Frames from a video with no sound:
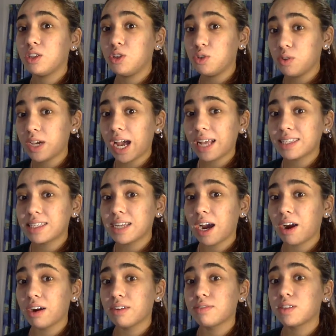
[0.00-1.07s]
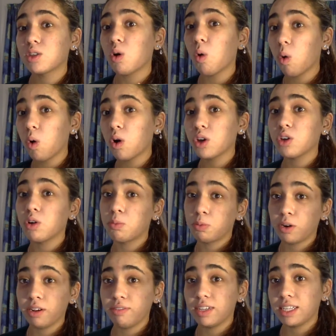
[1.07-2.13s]
UCAS tariffs or your
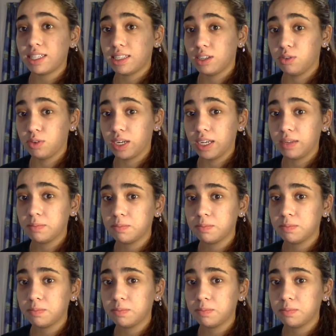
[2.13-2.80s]
previous degree.